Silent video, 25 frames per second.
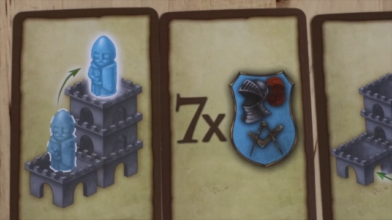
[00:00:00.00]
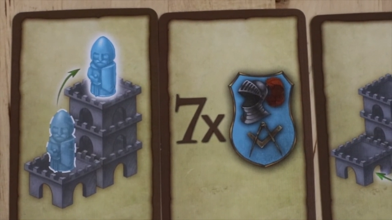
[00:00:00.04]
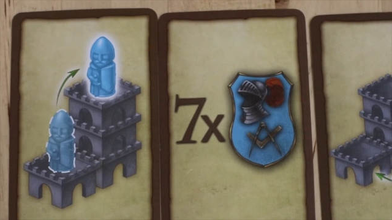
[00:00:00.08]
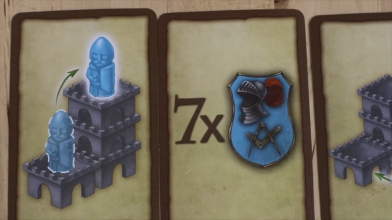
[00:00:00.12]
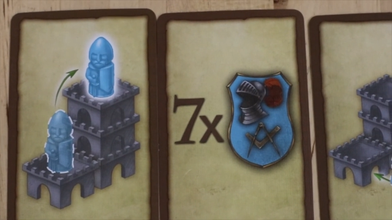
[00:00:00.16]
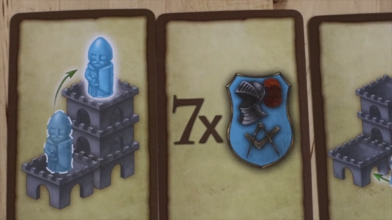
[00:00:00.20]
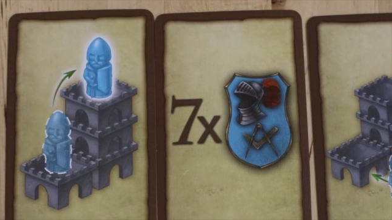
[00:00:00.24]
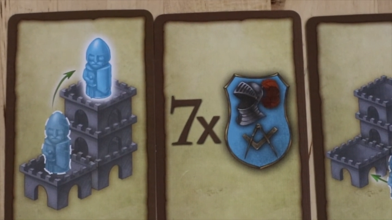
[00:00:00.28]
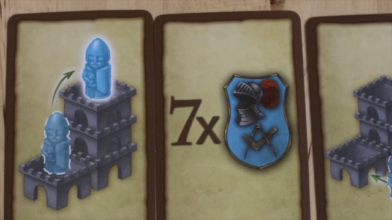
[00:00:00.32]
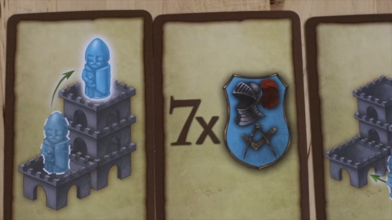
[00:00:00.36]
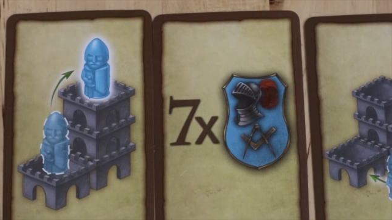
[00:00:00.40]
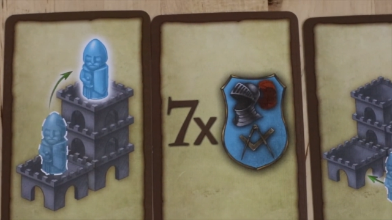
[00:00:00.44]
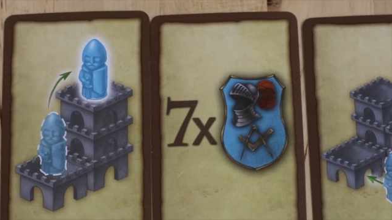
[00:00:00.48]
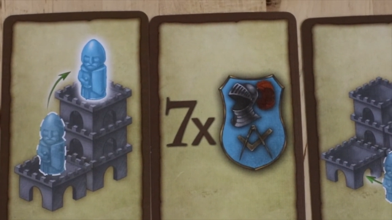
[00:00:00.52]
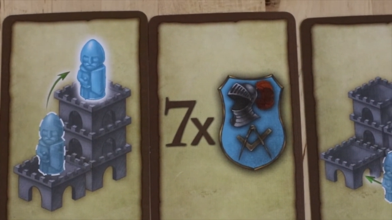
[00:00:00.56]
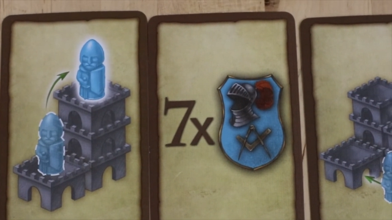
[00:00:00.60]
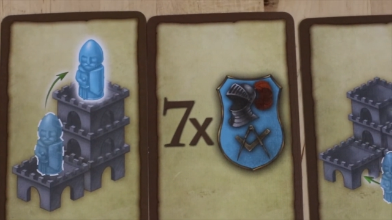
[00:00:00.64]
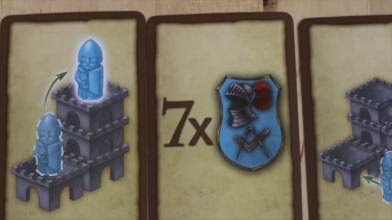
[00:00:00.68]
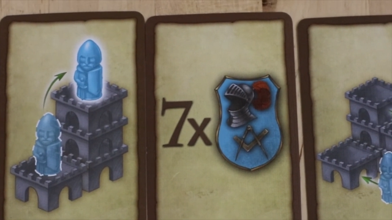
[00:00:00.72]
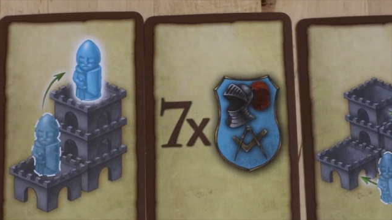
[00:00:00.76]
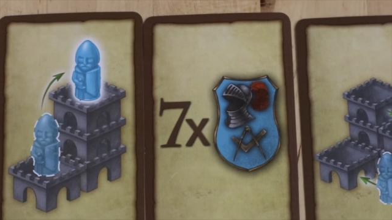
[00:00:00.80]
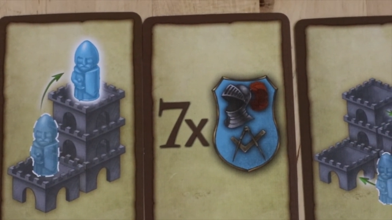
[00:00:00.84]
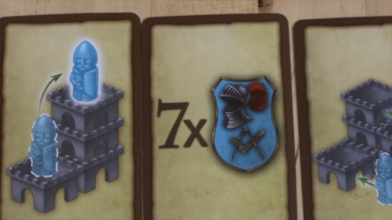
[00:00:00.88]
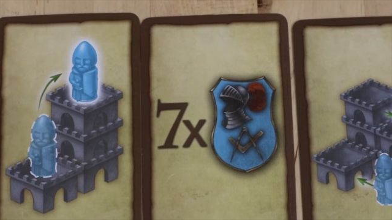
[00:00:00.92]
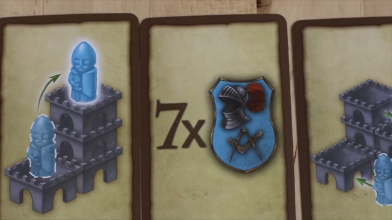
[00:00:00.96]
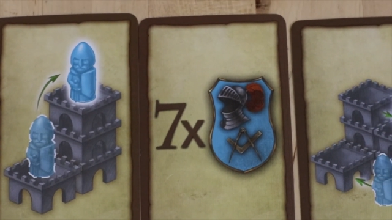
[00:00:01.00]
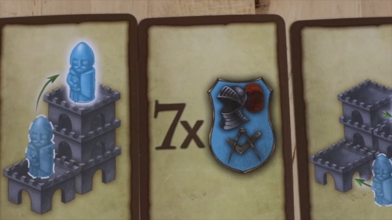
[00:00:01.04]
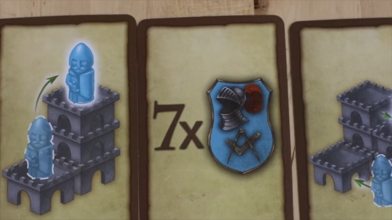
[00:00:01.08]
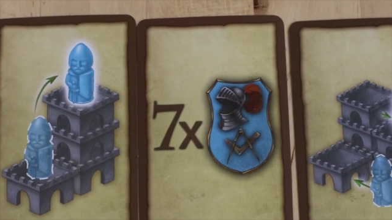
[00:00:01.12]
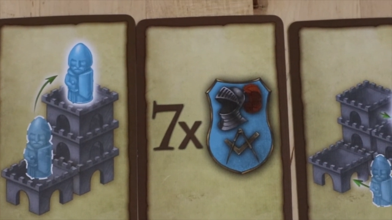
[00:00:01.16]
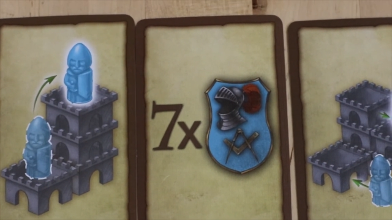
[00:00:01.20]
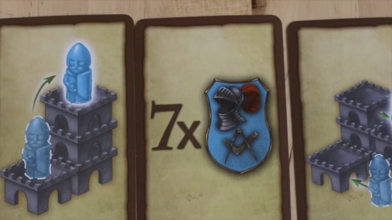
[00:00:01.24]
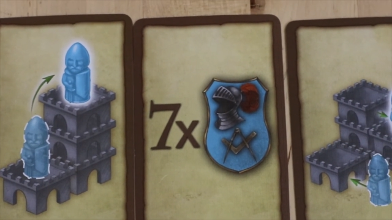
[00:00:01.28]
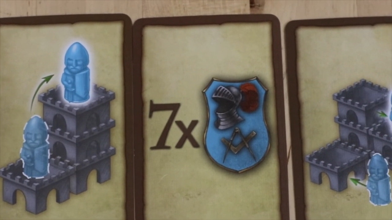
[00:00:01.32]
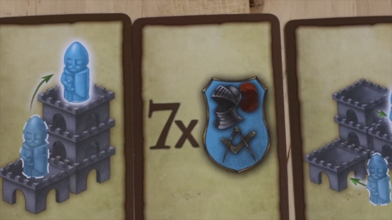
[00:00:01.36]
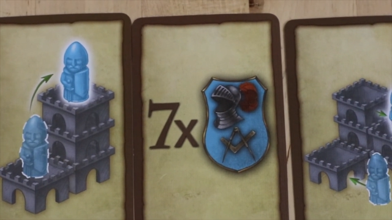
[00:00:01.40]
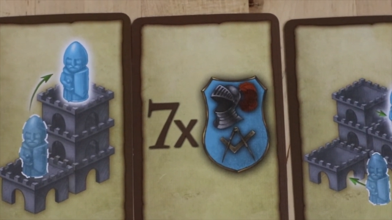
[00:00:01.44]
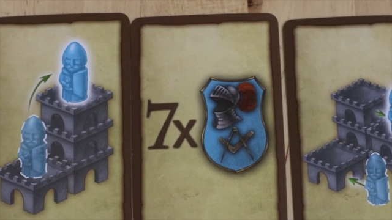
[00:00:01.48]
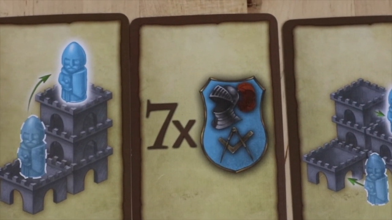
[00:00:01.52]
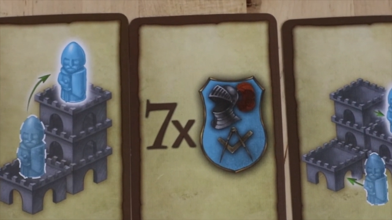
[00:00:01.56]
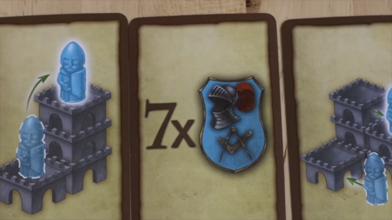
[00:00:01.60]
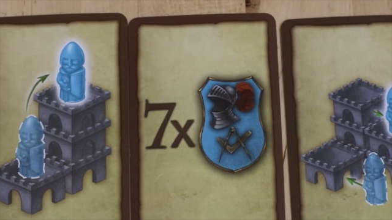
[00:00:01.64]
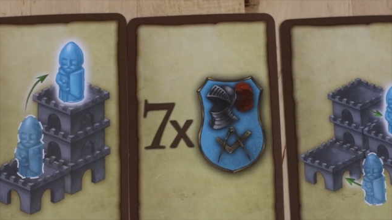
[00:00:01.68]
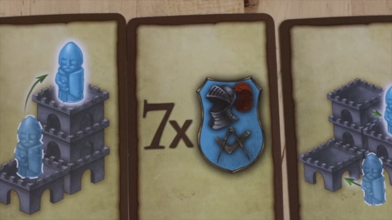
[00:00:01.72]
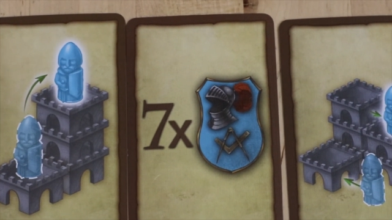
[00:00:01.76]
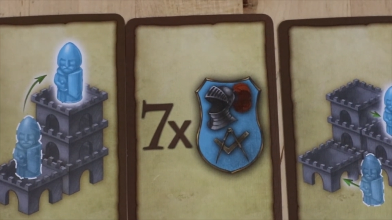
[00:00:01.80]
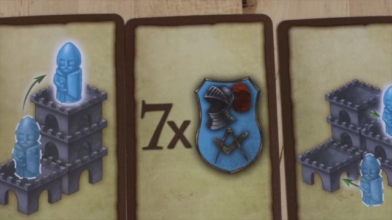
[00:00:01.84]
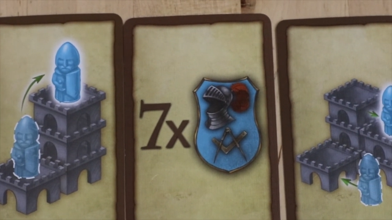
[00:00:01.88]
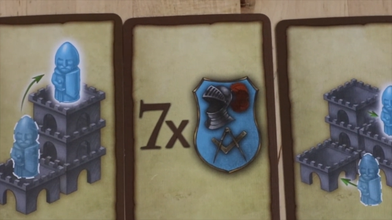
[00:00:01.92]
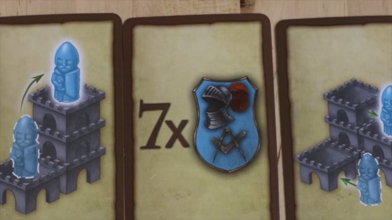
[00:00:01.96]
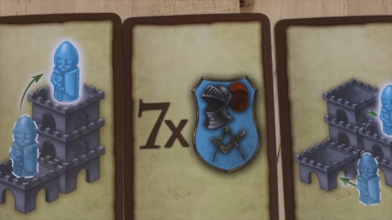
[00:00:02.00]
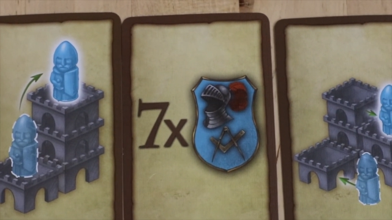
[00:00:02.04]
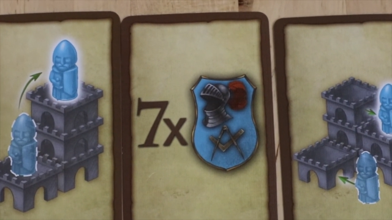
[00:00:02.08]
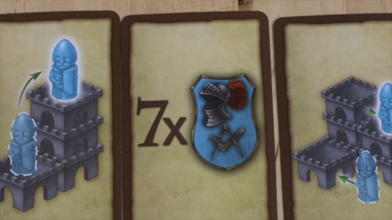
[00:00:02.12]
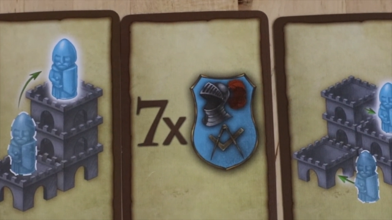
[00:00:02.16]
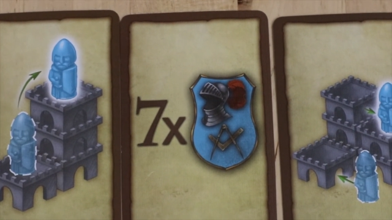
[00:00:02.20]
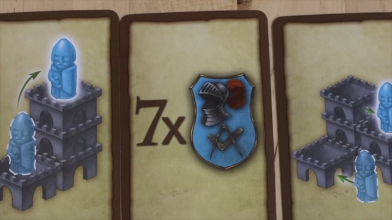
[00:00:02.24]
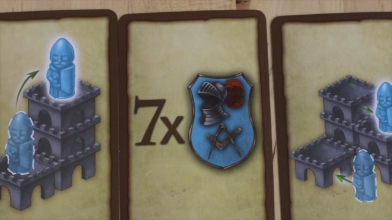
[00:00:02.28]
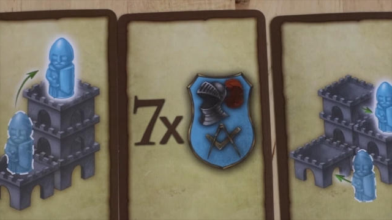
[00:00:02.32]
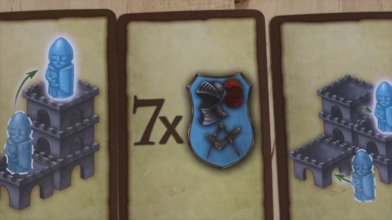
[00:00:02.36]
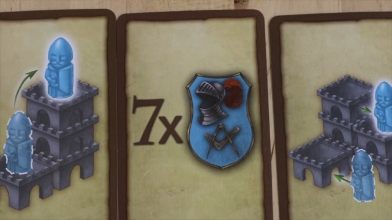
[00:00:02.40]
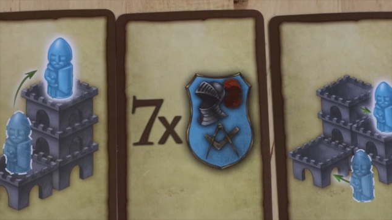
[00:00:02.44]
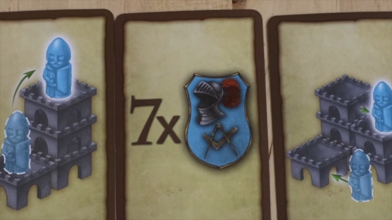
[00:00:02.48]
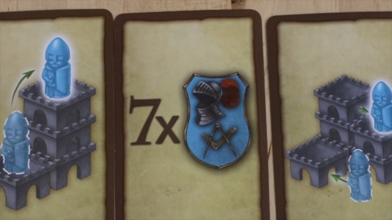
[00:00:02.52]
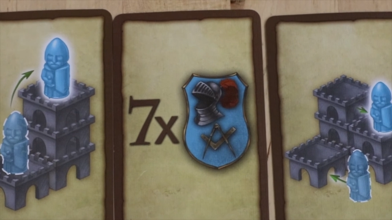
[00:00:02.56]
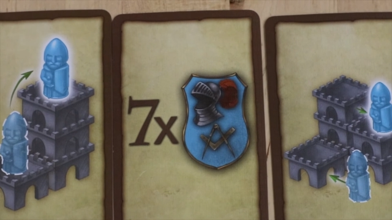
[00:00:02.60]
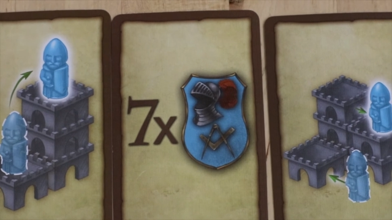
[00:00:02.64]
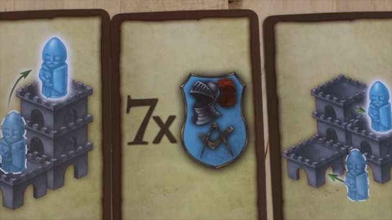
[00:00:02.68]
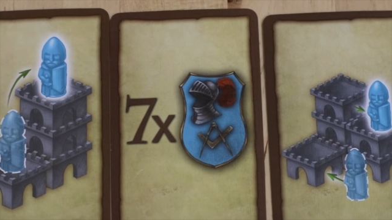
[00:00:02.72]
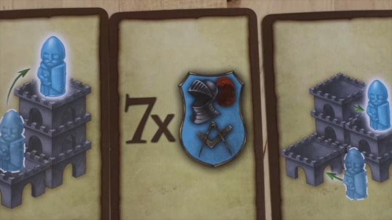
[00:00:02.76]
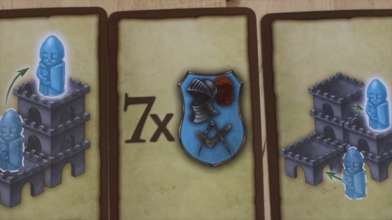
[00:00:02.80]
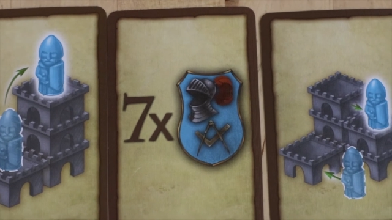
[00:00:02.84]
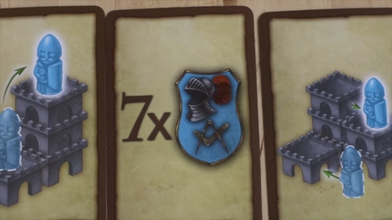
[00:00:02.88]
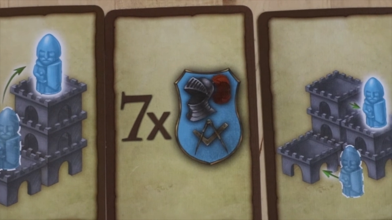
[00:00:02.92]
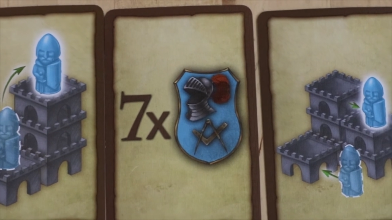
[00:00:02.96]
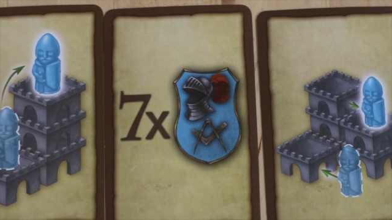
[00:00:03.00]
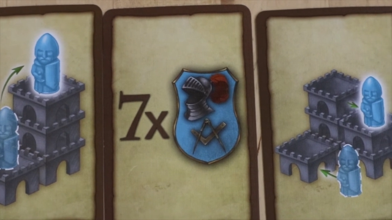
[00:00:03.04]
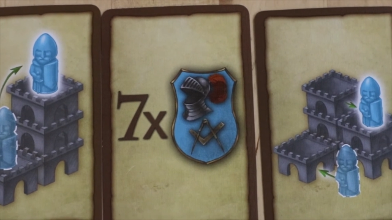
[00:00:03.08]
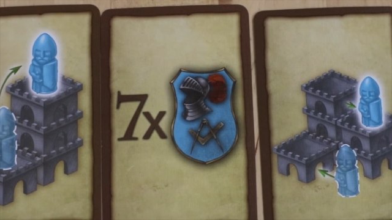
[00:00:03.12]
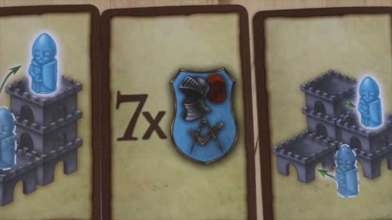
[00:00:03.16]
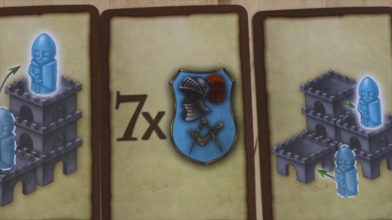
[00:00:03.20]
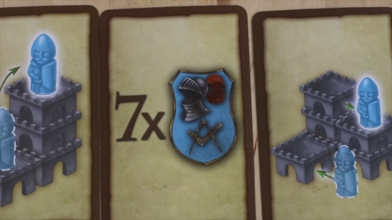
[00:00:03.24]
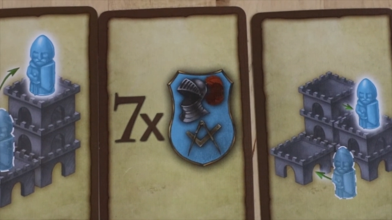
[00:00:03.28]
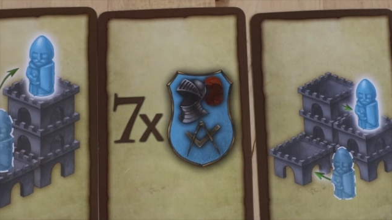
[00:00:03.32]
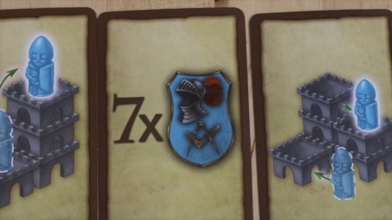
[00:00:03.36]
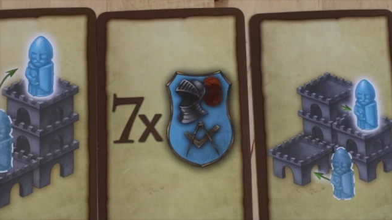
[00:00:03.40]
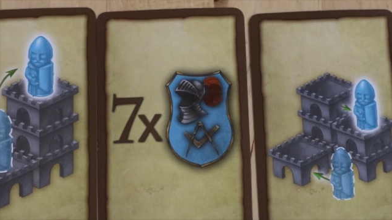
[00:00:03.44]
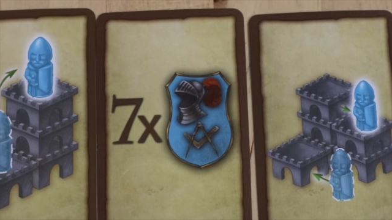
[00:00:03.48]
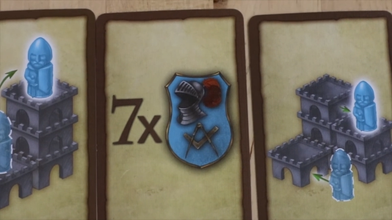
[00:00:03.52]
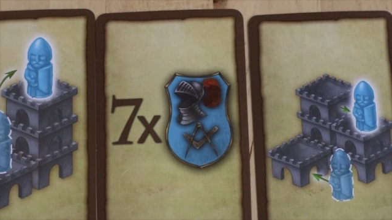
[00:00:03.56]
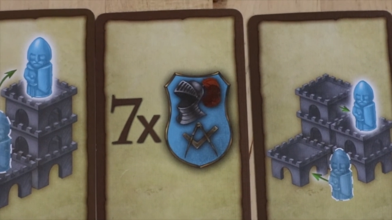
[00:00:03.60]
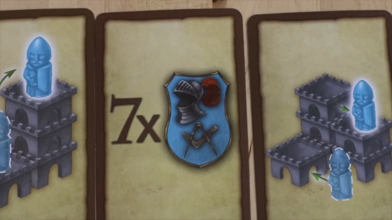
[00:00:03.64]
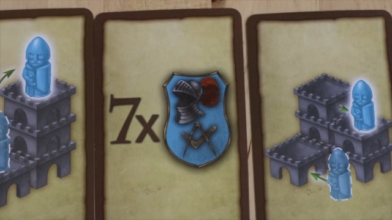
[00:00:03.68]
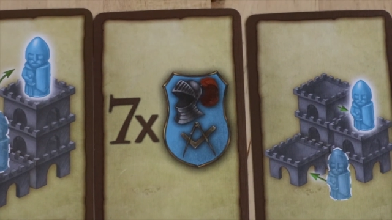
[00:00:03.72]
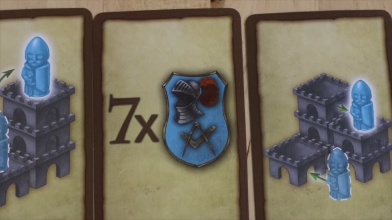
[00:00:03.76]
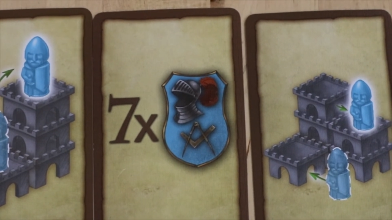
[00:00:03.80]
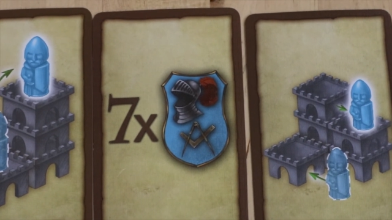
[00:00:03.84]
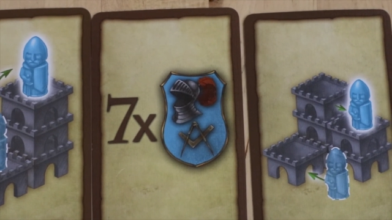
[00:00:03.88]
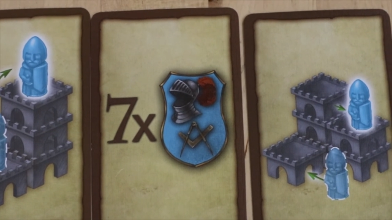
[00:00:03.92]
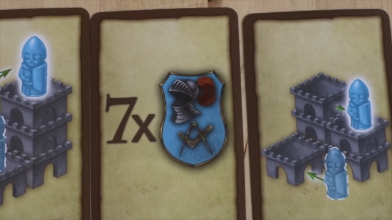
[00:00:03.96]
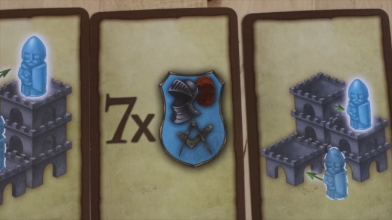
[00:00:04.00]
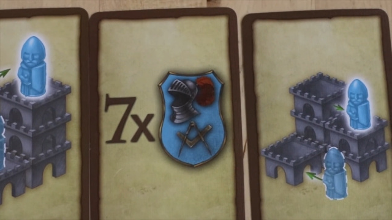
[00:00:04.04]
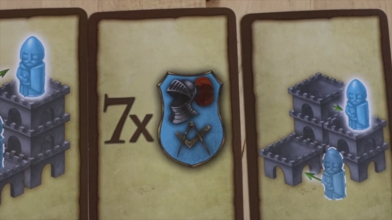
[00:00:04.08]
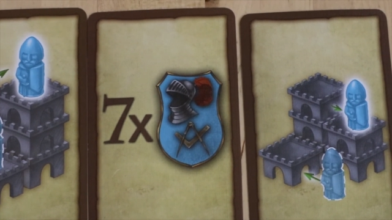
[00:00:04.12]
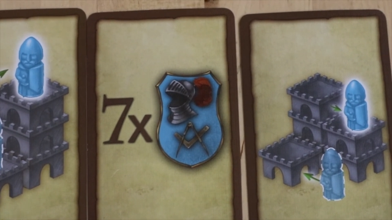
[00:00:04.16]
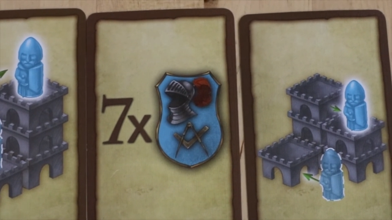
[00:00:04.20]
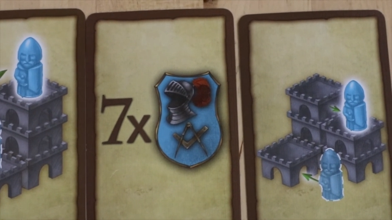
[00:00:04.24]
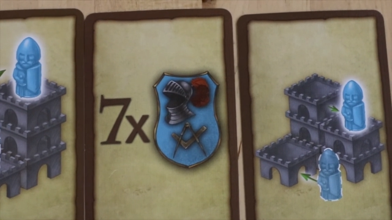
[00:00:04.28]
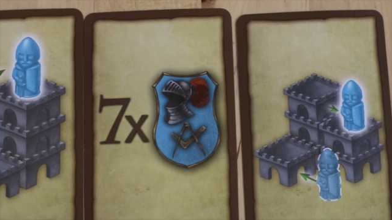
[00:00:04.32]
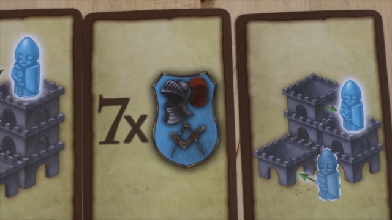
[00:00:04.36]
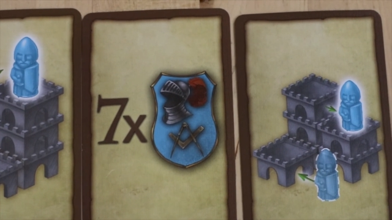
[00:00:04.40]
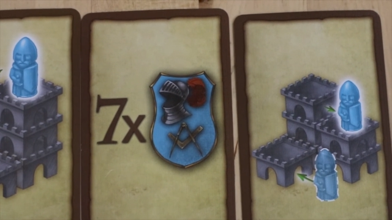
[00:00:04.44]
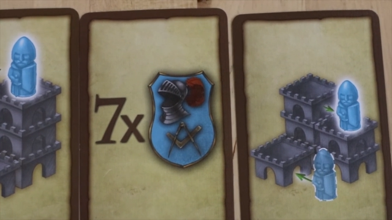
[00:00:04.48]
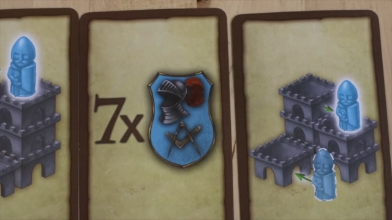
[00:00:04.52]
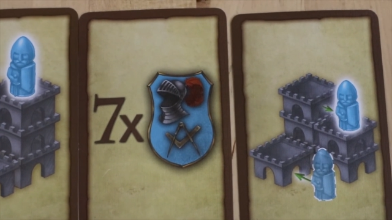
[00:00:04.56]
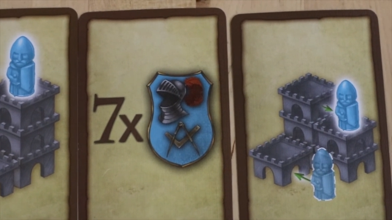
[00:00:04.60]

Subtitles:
Nobody's mouth can be seen.